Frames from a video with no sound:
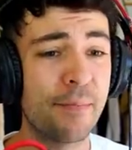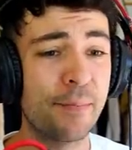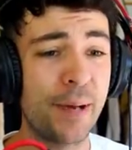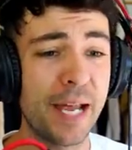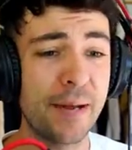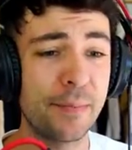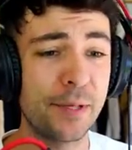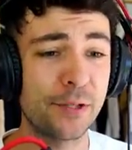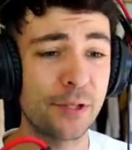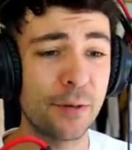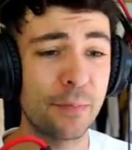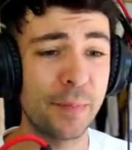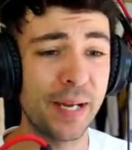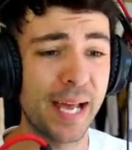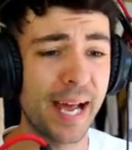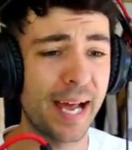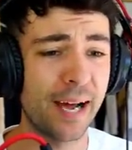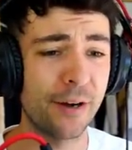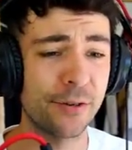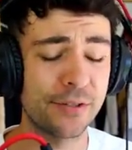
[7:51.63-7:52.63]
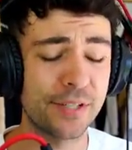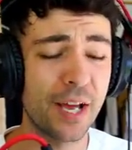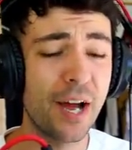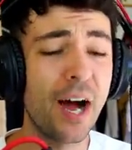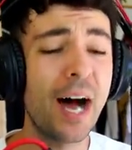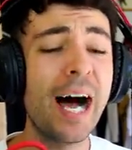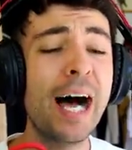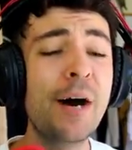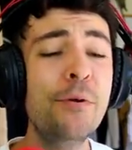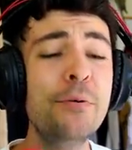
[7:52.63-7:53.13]
baby zombie house.
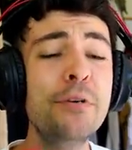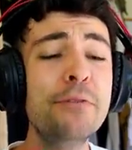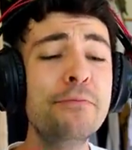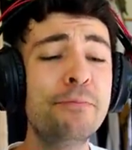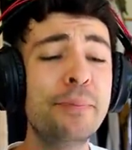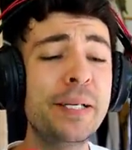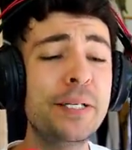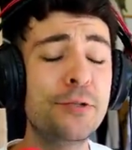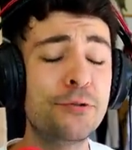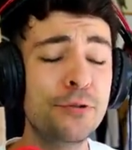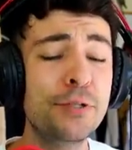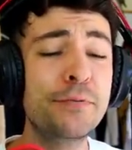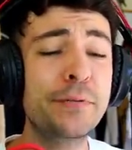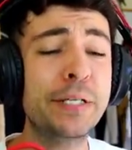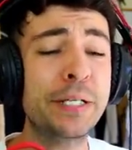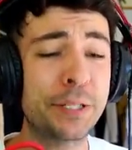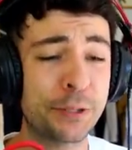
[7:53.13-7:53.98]
I would have been driven